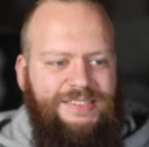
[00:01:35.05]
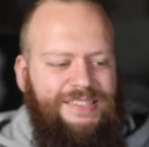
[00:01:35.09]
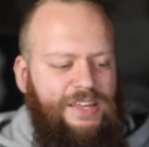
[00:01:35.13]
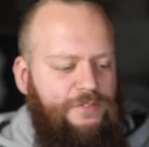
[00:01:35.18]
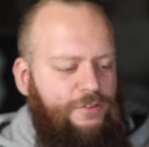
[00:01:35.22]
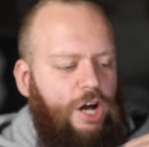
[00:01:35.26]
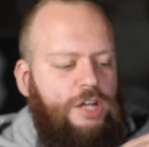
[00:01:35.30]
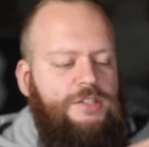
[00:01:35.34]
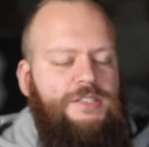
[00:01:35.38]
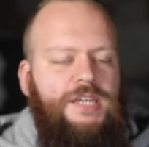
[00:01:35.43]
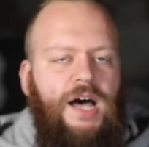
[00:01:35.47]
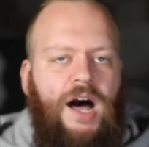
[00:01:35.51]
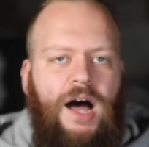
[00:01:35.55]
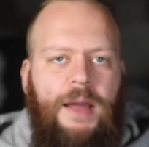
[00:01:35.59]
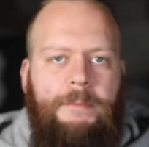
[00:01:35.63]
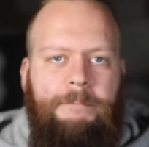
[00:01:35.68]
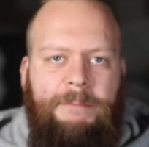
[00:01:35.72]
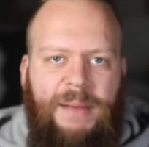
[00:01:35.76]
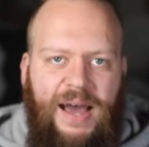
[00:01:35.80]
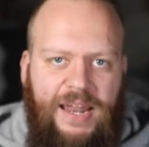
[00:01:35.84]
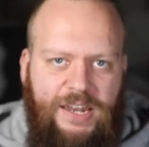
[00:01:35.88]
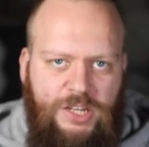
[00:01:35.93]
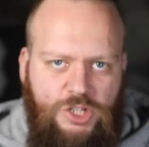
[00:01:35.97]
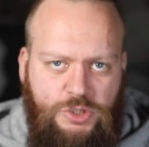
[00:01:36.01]
They've got a time
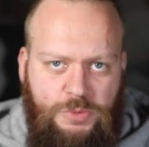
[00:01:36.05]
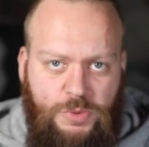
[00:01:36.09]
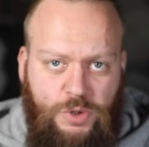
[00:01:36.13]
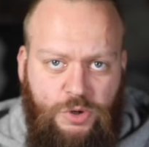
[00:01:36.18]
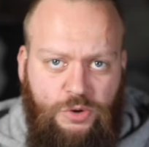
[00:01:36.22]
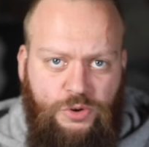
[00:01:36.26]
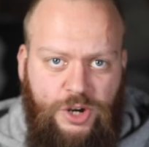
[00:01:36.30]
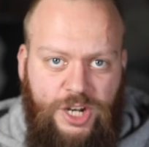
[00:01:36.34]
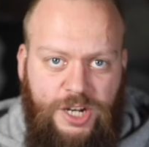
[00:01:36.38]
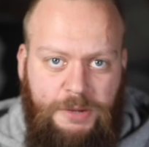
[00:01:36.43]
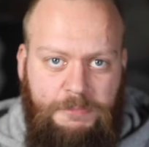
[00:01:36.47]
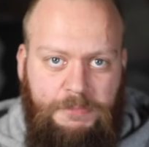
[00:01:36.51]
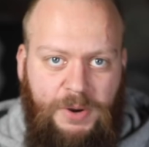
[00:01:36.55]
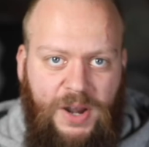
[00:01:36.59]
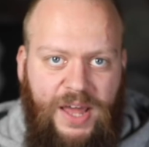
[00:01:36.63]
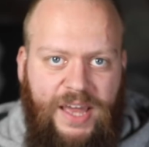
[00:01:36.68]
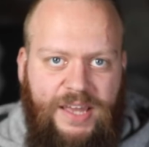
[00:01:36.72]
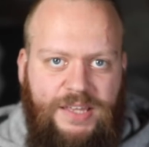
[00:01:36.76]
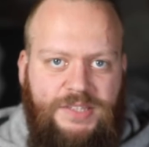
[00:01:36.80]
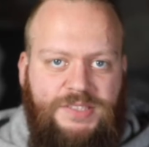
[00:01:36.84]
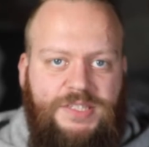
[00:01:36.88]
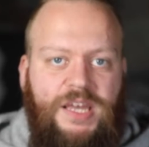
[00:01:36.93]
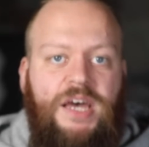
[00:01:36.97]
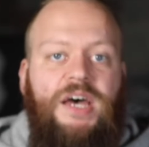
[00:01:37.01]
management grid in
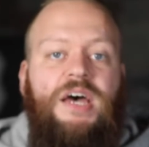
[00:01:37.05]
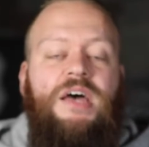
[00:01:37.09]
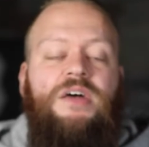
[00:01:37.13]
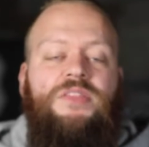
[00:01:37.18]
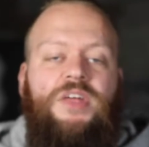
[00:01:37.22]
place.